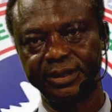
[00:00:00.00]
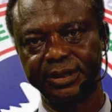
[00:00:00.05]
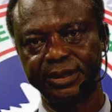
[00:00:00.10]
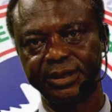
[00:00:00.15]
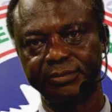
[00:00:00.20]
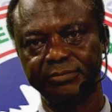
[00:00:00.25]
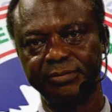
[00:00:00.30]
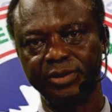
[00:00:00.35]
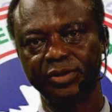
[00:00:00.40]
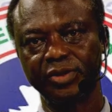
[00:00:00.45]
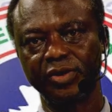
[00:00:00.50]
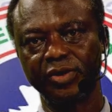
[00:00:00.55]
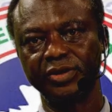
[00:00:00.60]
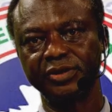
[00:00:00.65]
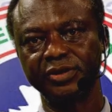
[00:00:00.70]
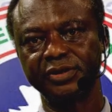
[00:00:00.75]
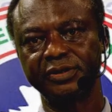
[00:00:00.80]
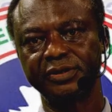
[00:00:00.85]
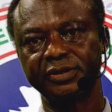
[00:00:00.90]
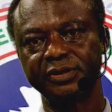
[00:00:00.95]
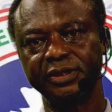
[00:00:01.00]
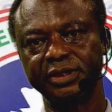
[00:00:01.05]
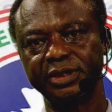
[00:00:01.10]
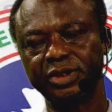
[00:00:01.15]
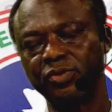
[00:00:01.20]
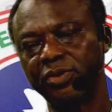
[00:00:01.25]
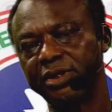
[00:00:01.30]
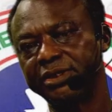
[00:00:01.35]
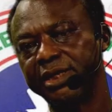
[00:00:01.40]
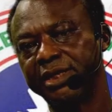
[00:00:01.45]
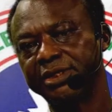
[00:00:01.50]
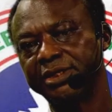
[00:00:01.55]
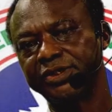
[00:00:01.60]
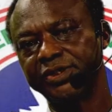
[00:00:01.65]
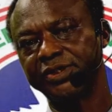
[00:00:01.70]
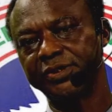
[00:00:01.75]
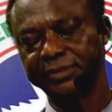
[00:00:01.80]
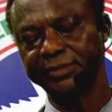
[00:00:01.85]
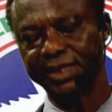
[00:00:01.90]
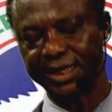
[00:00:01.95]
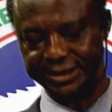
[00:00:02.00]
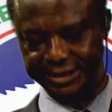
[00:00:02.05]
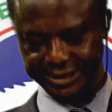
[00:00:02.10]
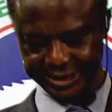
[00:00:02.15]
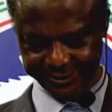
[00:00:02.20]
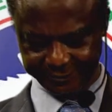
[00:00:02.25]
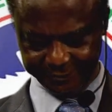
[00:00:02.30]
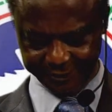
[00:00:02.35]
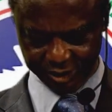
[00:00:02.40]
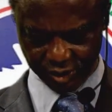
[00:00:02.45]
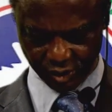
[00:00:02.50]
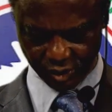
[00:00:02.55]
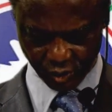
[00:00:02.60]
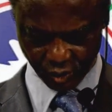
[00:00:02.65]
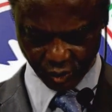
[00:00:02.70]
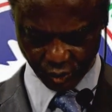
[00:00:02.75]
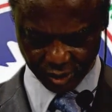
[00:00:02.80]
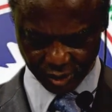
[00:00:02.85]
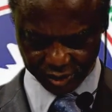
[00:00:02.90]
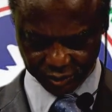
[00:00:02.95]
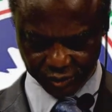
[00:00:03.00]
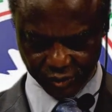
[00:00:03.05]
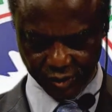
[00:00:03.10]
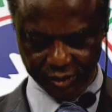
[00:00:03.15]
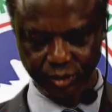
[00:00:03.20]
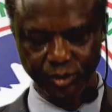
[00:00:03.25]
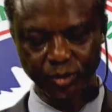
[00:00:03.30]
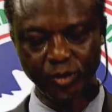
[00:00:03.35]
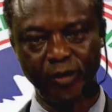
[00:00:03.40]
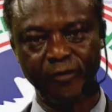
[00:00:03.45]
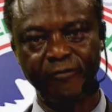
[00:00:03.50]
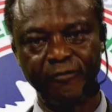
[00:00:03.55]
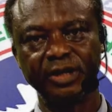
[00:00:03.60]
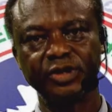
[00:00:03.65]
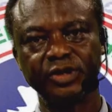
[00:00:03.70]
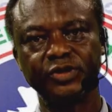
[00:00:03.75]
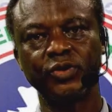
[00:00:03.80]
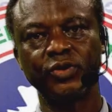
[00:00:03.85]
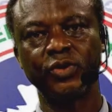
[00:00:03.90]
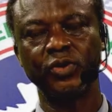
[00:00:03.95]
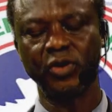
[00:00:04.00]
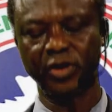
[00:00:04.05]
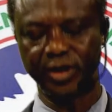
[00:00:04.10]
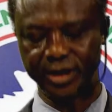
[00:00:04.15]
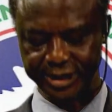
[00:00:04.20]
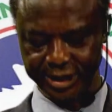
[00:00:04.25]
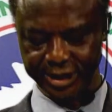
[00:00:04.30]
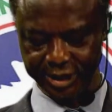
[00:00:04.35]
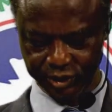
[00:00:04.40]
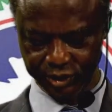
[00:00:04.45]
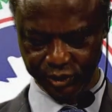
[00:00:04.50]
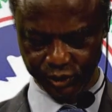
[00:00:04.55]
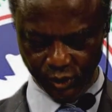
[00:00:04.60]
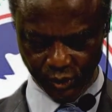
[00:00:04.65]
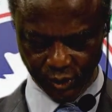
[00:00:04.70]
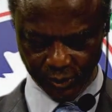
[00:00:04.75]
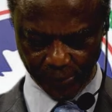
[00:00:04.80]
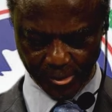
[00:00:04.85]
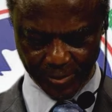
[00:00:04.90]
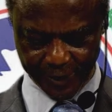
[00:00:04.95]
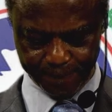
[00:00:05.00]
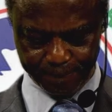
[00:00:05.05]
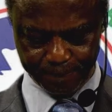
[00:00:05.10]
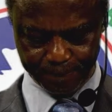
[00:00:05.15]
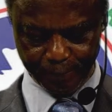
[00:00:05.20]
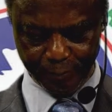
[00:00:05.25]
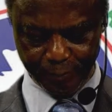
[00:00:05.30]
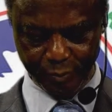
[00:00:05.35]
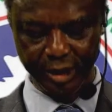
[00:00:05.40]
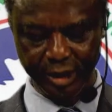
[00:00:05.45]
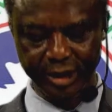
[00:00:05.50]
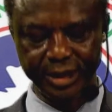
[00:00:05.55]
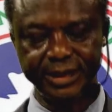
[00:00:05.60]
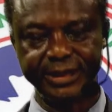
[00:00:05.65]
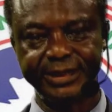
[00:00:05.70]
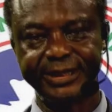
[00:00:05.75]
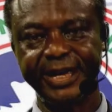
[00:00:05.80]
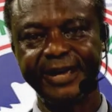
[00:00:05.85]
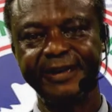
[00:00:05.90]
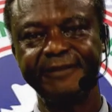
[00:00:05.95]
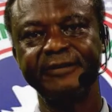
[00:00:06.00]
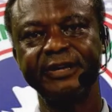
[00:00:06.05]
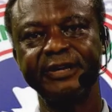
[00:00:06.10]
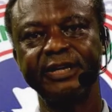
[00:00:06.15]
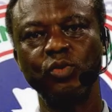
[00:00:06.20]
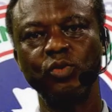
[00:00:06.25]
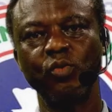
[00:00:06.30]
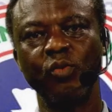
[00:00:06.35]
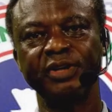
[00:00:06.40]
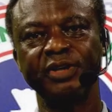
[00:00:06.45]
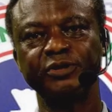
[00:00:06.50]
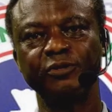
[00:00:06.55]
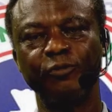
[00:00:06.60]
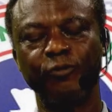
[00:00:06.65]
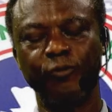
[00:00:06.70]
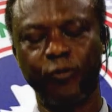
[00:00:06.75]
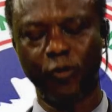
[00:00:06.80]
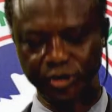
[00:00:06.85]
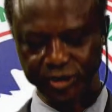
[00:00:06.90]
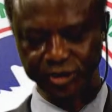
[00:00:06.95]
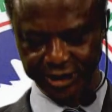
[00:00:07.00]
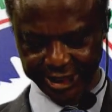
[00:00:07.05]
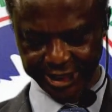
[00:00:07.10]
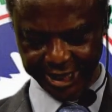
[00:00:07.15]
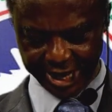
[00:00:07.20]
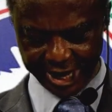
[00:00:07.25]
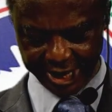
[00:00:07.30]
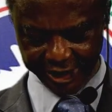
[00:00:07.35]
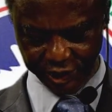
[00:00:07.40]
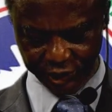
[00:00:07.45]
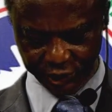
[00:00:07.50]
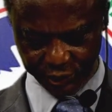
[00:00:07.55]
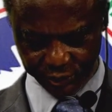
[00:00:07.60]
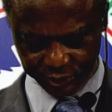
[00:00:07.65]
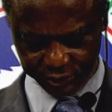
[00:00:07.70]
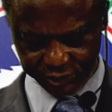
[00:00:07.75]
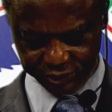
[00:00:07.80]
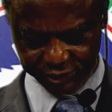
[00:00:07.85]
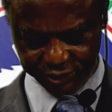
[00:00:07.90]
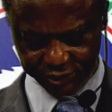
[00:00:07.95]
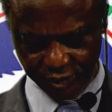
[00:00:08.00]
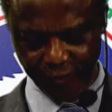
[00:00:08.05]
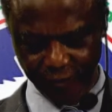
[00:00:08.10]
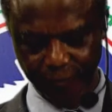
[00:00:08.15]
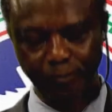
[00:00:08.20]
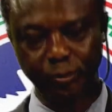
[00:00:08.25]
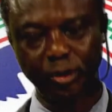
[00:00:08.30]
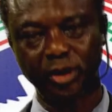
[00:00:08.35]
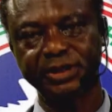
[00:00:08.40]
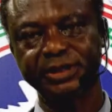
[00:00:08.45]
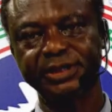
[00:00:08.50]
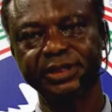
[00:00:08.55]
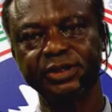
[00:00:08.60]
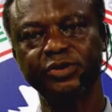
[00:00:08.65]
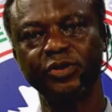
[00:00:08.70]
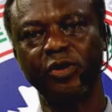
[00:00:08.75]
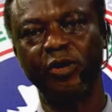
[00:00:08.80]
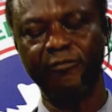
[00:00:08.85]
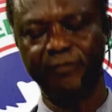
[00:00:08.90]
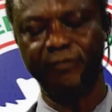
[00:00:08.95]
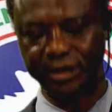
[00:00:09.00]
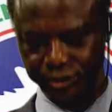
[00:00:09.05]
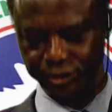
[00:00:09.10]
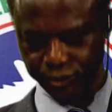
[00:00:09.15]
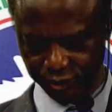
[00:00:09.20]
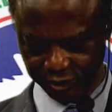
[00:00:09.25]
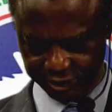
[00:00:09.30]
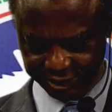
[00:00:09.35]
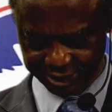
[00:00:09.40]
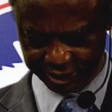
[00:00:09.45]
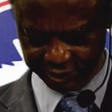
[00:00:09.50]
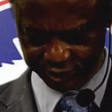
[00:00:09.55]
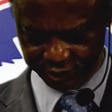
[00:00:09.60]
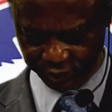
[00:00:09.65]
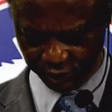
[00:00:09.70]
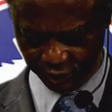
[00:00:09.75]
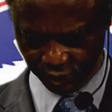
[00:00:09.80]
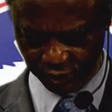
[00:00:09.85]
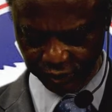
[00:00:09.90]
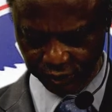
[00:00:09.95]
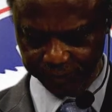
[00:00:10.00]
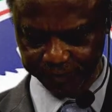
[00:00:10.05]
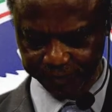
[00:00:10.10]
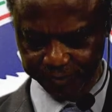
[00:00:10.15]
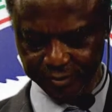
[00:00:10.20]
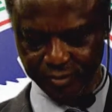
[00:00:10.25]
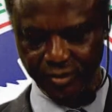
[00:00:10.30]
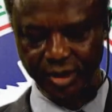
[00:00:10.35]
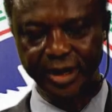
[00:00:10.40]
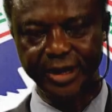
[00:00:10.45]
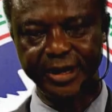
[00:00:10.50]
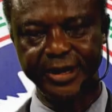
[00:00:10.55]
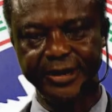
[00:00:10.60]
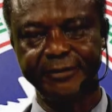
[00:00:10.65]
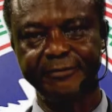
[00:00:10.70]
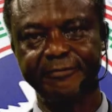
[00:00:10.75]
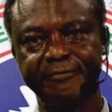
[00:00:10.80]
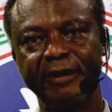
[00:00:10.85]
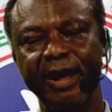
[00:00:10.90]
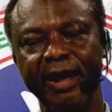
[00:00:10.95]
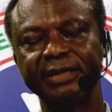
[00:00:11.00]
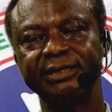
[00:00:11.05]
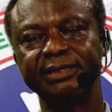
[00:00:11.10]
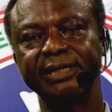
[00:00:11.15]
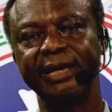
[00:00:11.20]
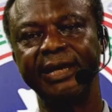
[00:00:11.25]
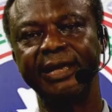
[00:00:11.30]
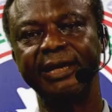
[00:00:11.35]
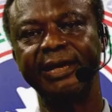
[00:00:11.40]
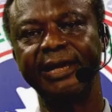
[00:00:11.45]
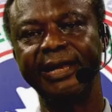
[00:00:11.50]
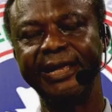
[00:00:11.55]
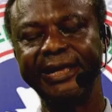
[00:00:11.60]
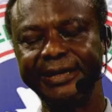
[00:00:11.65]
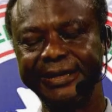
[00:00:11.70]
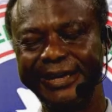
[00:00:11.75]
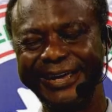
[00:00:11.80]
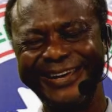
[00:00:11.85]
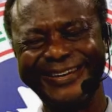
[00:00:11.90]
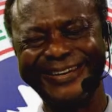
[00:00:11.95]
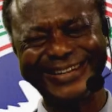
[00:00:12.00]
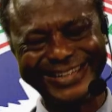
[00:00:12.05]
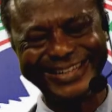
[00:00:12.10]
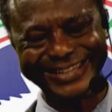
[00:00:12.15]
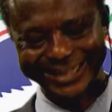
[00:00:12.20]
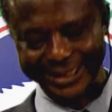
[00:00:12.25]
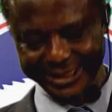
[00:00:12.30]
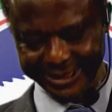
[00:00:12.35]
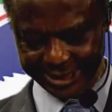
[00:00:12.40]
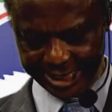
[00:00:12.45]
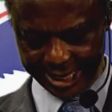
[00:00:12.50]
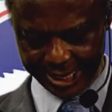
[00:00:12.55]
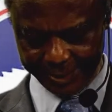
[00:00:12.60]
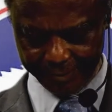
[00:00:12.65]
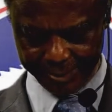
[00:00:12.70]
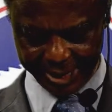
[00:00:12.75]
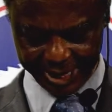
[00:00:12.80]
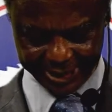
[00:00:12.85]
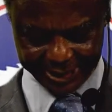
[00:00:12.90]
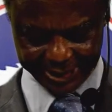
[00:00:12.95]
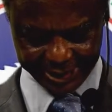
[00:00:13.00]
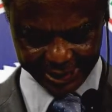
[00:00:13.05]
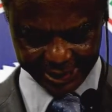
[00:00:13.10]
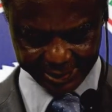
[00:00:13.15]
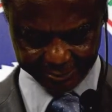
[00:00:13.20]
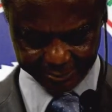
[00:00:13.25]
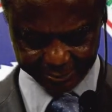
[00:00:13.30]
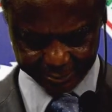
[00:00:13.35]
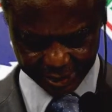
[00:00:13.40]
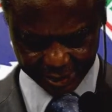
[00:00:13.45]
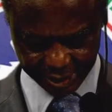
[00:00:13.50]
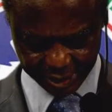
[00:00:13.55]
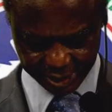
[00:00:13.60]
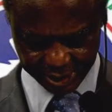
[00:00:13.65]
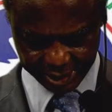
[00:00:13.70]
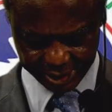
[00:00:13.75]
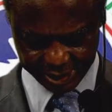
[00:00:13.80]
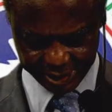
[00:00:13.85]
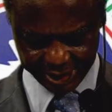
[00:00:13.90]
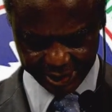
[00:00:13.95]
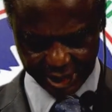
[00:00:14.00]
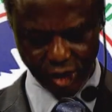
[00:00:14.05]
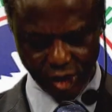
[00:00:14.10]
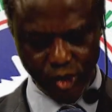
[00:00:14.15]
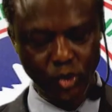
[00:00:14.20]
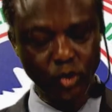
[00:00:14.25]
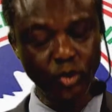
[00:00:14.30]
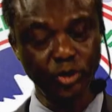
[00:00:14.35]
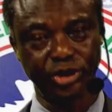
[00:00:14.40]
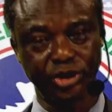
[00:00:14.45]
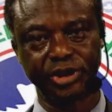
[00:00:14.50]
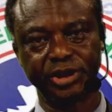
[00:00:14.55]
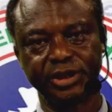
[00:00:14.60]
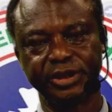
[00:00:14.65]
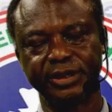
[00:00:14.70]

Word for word: because it was assumed that David was going to overthrow King Saul. David was falsely accused of plotting to overthrow King Saul. In fact, a, ling, a ringleader by name uh, Cush